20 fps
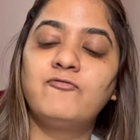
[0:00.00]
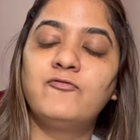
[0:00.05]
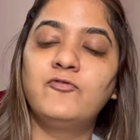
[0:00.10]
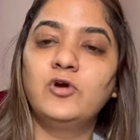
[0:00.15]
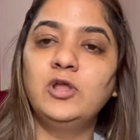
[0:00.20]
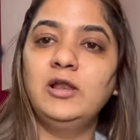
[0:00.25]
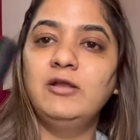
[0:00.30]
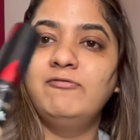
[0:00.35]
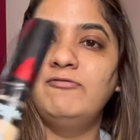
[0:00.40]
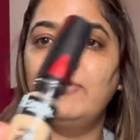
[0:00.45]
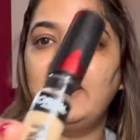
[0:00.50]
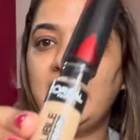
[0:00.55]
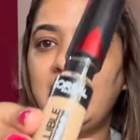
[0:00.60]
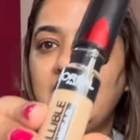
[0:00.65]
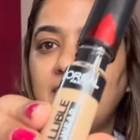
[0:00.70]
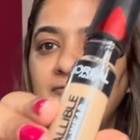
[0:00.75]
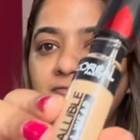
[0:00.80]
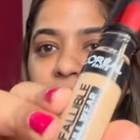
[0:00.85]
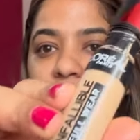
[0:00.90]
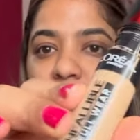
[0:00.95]
full
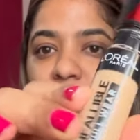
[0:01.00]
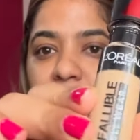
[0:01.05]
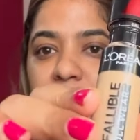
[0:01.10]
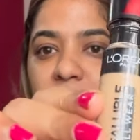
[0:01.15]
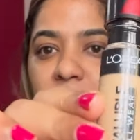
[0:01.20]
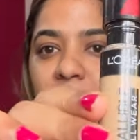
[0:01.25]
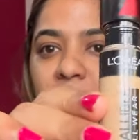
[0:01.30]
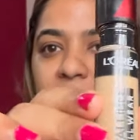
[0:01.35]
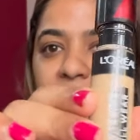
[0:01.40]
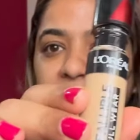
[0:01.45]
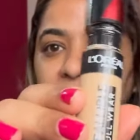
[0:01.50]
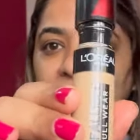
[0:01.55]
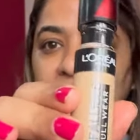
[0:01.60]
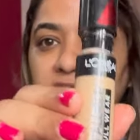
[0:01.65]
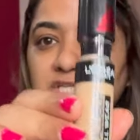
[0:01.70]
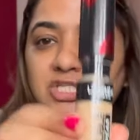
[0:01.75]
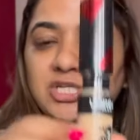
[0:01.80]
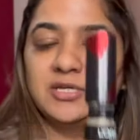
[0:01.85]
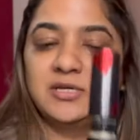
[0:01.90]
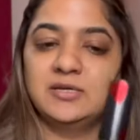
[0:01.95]
wear, full
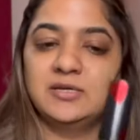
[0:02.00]
coverage,